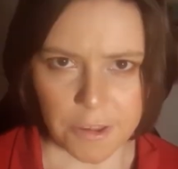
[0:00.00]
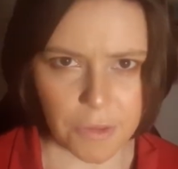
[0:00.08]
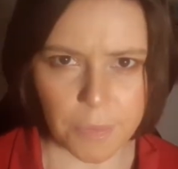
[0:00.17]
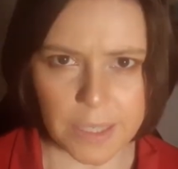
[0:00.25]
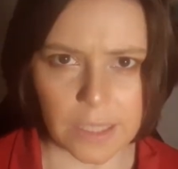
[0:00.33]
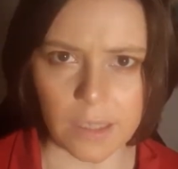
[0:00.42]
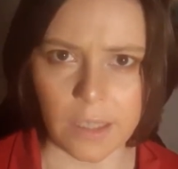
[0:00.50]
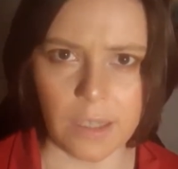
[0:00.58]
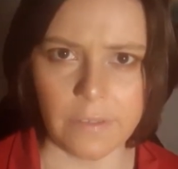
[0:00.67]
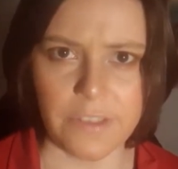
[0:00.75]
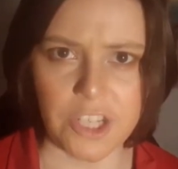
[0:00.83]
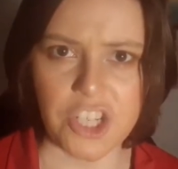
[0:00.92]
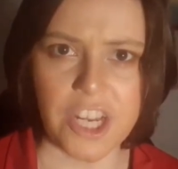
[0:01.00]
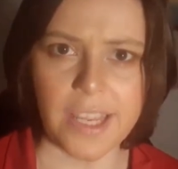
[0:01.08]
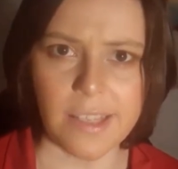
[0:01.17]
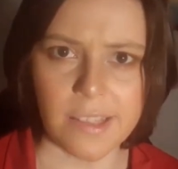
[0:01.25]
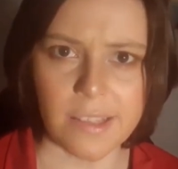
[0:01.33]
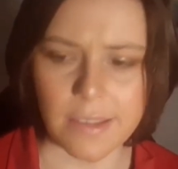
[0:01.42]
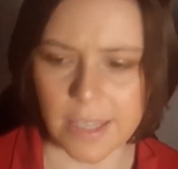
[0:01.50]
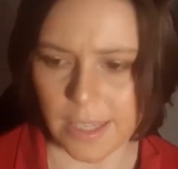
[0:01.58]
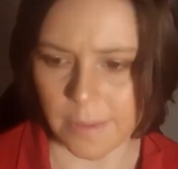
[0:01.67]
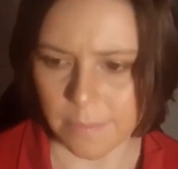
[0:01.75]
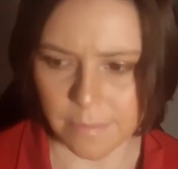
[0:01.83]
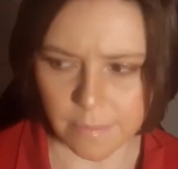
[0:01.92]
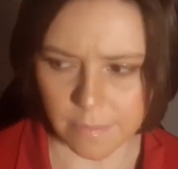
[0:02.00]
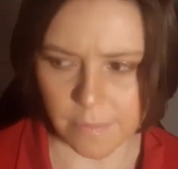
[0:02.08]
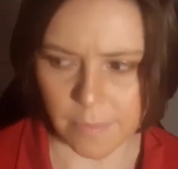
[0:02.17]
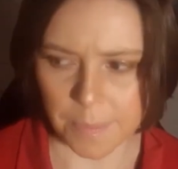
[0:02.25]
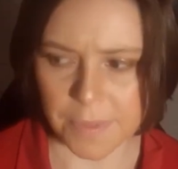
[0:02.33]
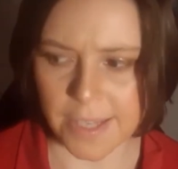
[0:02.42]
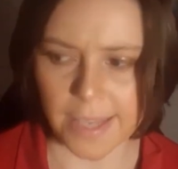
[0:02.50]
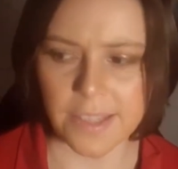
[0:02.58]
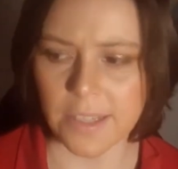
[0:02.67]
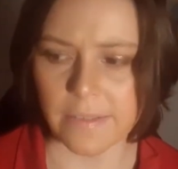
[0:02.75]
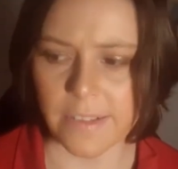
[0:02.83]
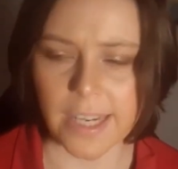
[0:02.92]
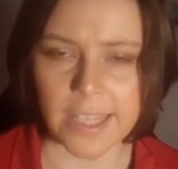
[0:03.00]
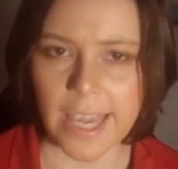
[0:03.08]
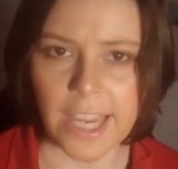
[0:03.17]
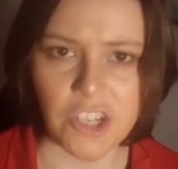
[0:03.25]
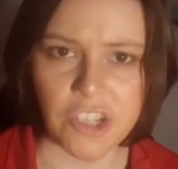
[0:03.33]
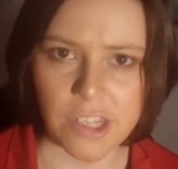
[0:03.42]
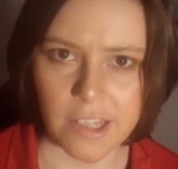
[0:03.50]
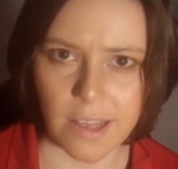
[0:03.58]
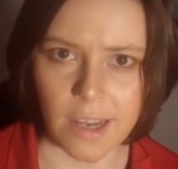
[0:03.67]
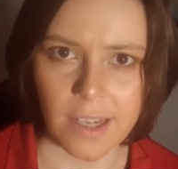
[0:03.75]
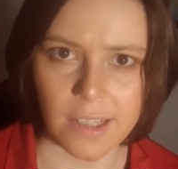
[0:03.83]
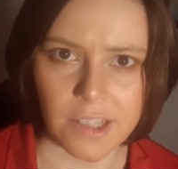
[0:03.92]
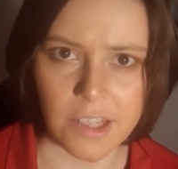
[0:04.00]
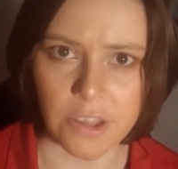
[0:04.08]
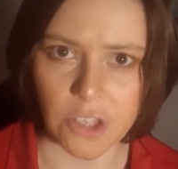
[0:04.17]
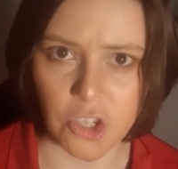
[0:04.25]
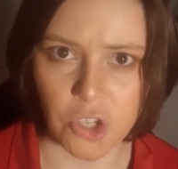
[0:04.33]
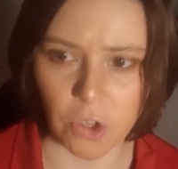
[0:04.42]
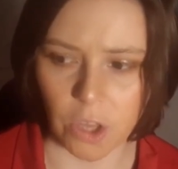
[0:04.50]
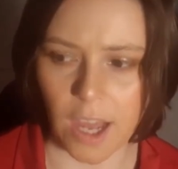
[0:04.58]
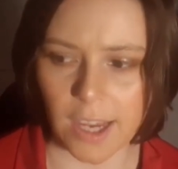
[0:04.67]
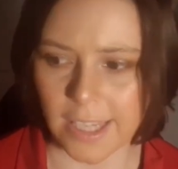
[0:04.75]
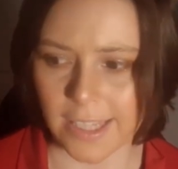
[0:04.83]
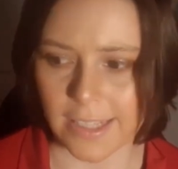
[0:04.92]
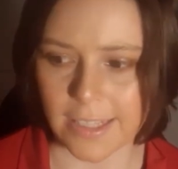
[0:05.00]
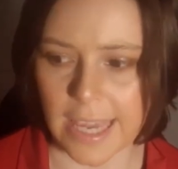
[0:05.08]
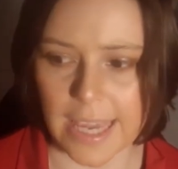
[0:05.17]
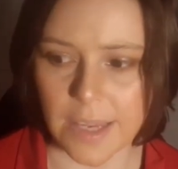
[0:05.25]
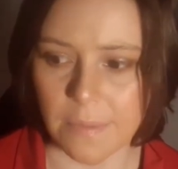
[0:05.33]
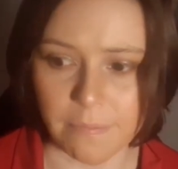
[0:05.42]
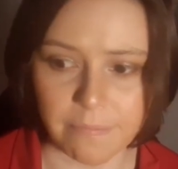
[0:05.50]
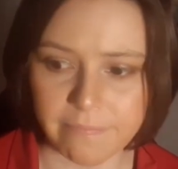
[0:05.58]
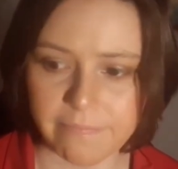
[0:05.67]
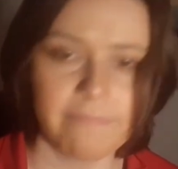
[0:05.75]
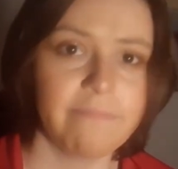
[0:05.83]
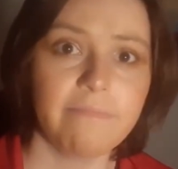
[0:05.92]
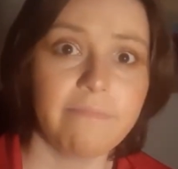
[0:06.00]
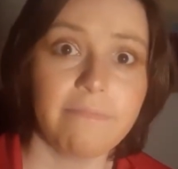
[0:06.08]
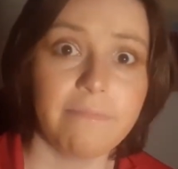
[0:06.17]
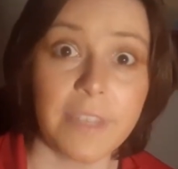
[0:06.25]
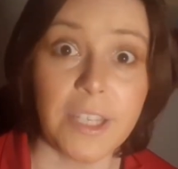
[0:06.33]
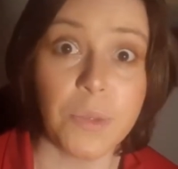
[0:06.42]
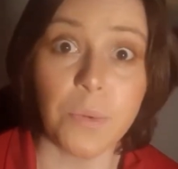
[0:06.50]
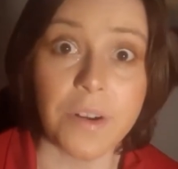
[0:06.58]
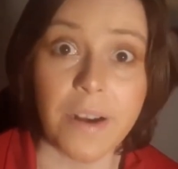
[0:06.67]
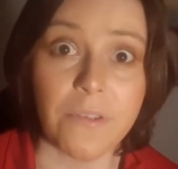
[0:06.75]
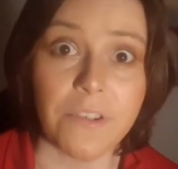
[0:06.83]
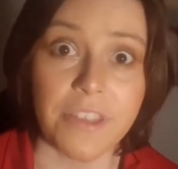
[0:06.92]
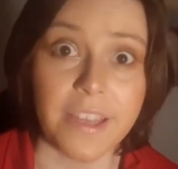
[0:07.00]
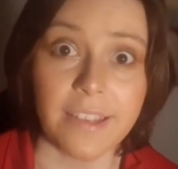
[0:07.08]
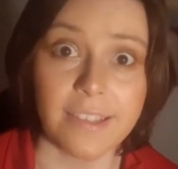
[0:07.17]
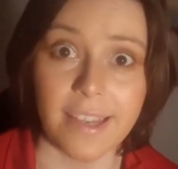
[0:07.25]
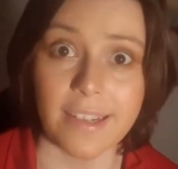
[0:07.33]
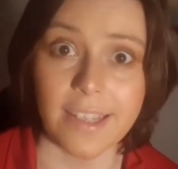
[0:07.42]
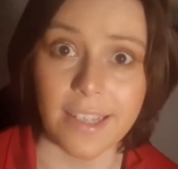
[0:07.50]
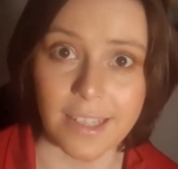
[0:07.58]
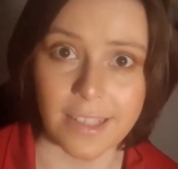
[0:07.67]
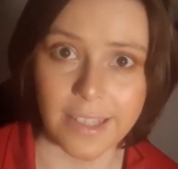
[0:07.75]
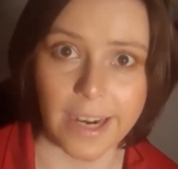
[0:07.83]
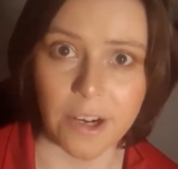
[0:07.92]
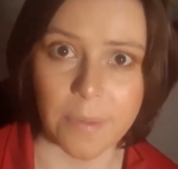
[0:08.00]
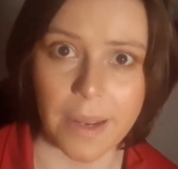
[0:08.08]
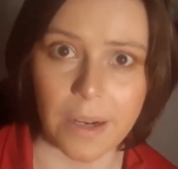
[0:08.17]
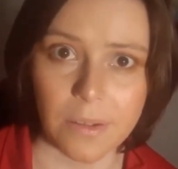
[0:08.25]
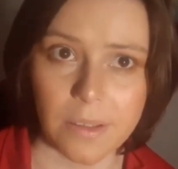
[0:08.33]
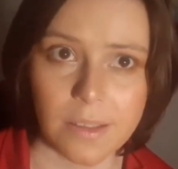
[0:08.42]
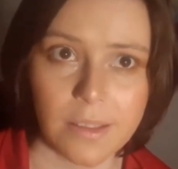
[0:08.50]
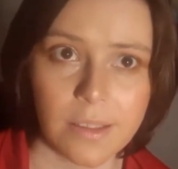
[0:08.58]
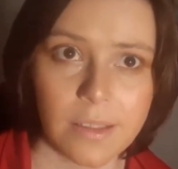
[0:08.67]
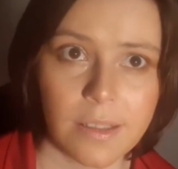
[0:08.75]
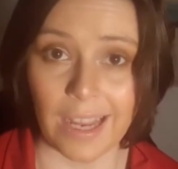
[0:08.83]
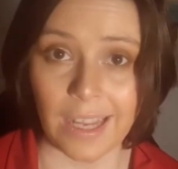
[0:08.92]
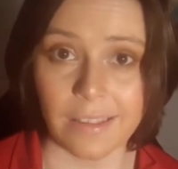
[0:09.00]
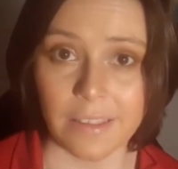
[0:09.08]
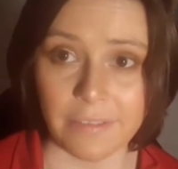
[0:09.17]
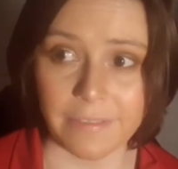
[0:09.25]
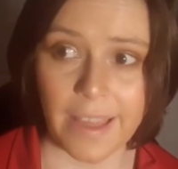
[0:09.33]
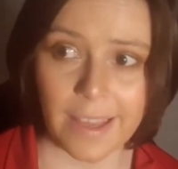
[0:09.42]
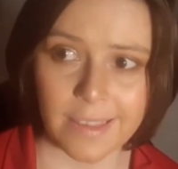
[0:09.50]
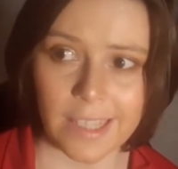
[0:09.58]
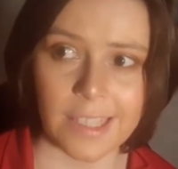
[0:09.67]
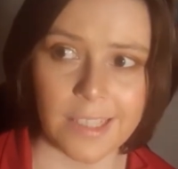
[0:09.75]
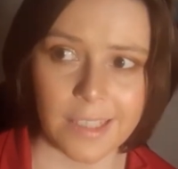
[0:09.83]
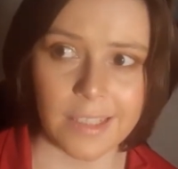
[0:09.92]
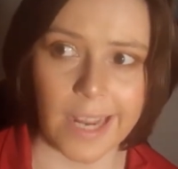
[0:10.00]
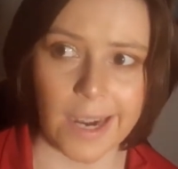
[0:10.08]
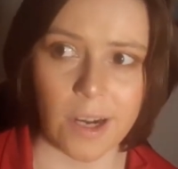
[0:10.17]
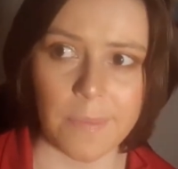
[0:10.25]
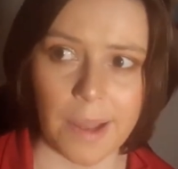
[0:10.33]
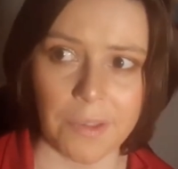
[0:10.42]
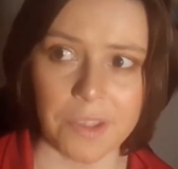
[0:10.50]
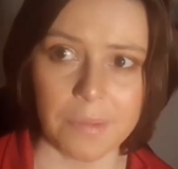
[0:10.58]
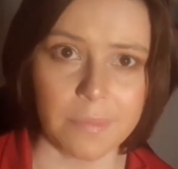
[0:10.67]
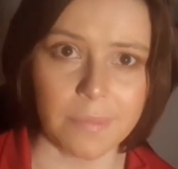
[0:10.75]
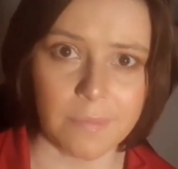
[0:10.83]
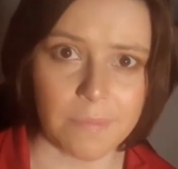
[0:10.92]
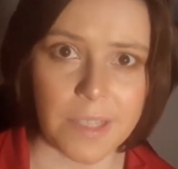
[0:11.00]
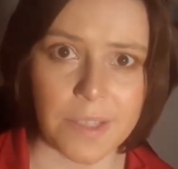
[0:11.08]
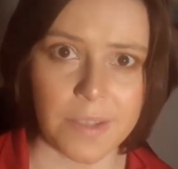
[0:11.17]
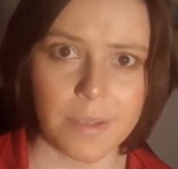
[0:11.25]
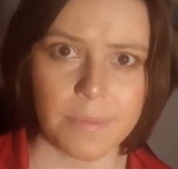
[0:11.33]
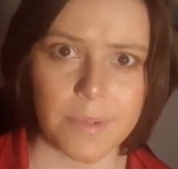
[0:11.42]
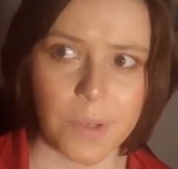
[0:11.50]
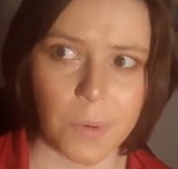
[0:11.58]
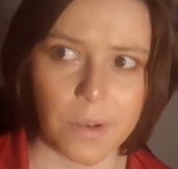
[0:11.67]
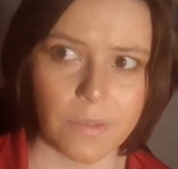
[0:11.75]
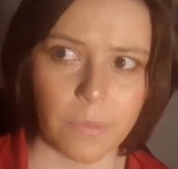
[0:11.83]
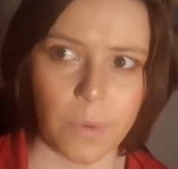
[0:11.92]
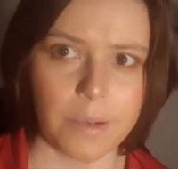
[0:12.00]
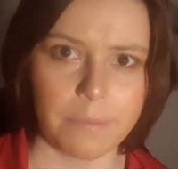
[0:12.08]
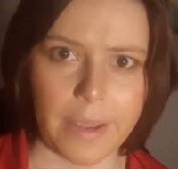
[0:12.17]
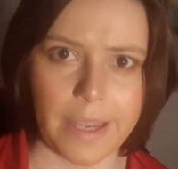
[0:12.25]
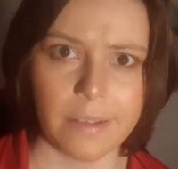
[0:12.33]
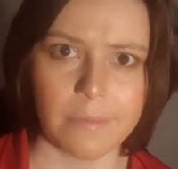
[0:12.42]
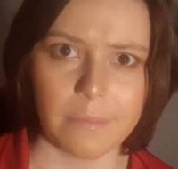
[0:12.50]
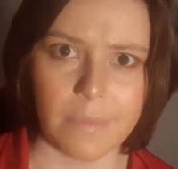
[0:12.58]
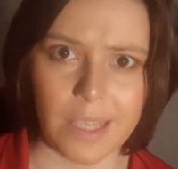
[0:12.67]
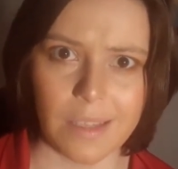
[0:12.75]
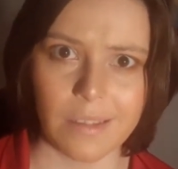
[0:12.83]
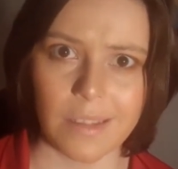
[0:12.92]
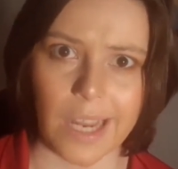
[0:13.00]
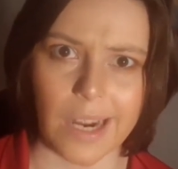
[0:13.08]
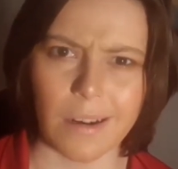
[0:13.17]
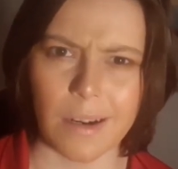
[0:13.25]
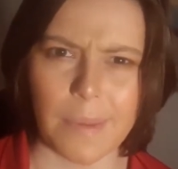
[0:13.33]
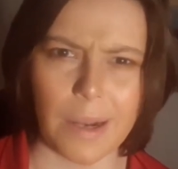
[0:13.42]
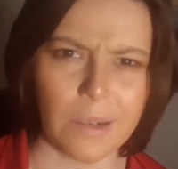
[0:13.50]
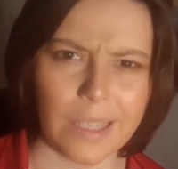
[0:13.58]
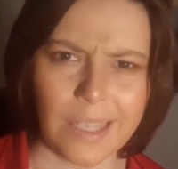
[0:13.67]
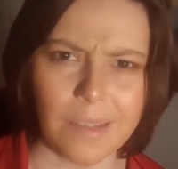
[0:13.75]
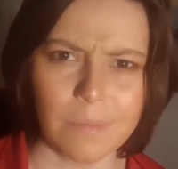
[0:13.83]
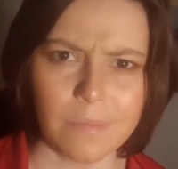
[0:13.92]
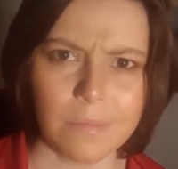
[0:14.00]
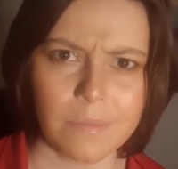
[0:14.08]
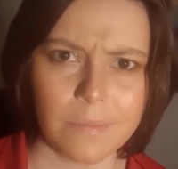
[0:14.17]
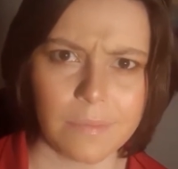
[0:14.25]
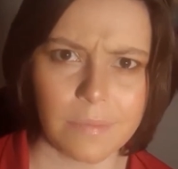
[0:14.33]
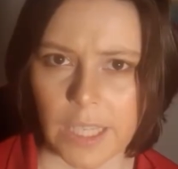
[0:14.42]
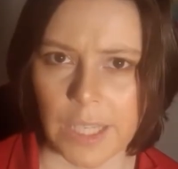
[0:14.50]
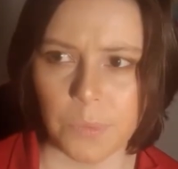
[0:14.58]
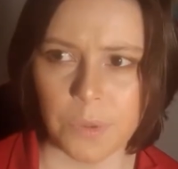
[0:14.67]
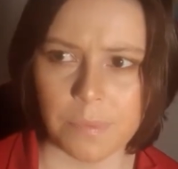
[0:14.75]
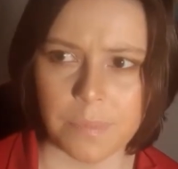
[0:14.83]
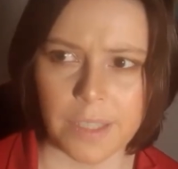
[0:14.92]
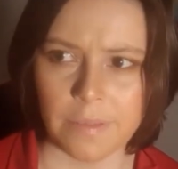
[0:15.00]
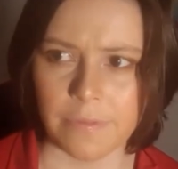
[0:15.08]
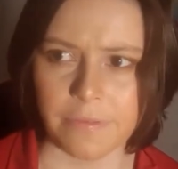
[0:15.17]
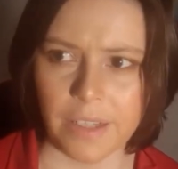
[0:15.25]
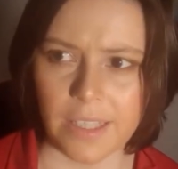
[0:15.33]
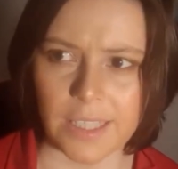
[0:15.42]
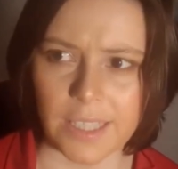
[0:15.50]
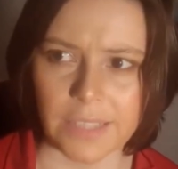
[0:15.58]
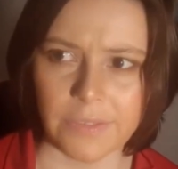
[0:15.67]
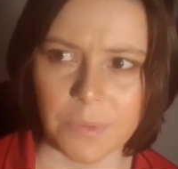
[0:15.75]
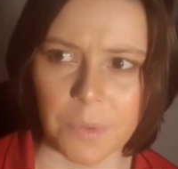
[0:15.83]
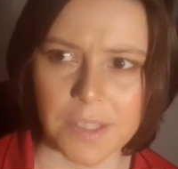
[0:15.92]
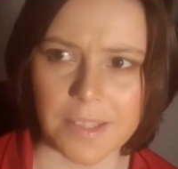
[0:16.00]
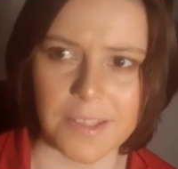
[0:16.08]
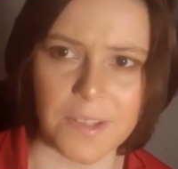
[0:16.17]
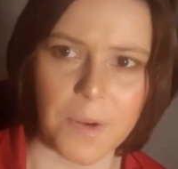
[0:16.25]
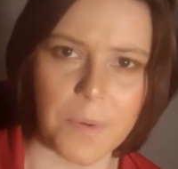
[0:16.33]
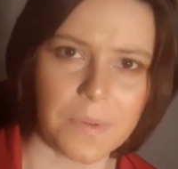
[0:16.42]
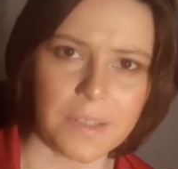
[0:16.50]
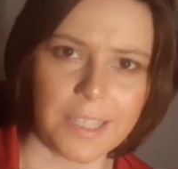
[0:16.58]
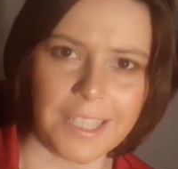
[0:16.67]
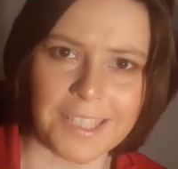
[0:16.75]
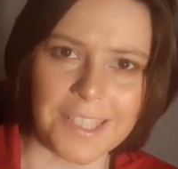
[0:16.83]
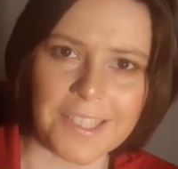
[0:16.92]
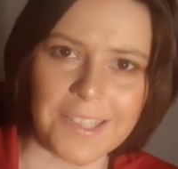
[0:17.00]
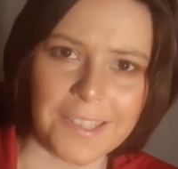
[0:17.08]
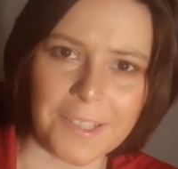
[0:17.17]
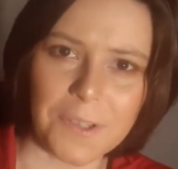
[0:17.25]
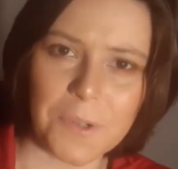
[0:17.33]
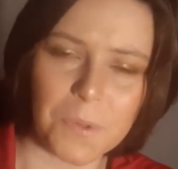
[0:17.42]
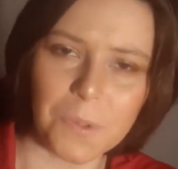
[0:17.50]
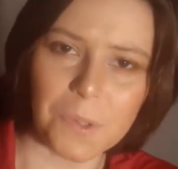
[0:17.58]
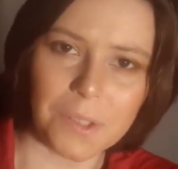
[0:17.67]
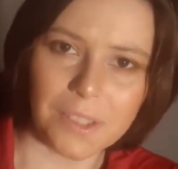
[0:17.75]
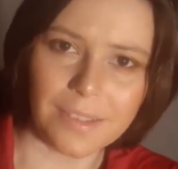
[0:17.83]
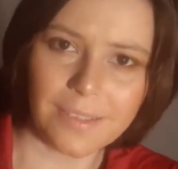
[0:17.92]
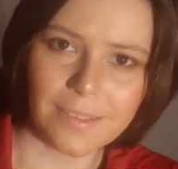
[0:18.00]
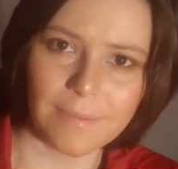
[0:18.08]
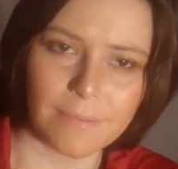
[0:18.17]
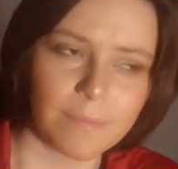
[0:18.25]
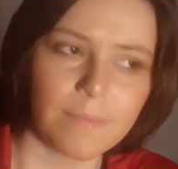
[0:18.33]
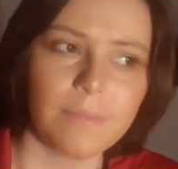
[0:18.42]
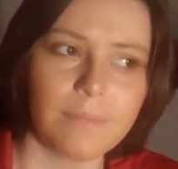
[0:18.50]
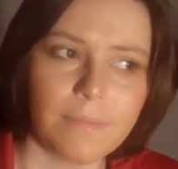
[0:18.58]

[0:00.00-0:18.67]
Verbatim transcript: The thrill of the chase, the obsessive dedication to the hunt, the Sherlockian game, these were never things that Gideon cared about. And the fact that he didn't care about them is sort of what made me care about him. It would be funny if it wasn't so needlessly cruel.